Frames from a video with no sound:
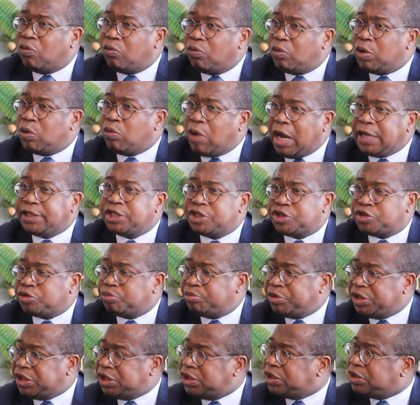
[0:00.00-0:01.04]
We want it to
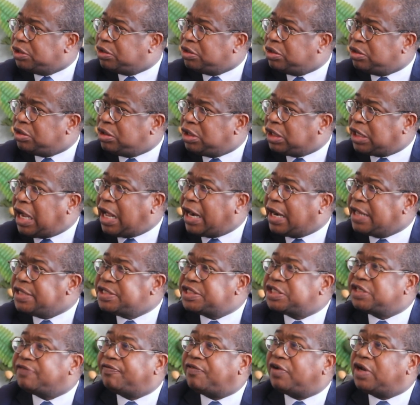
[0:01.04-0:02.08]
be
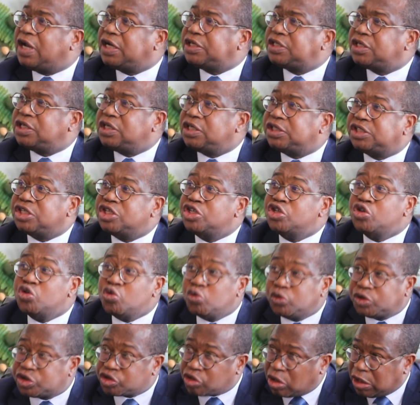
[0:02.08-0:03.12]
currency and volatility
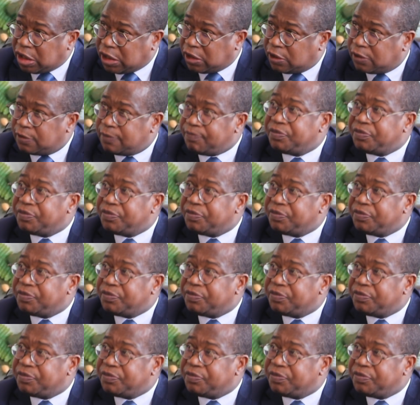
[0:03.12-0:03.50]
neutral.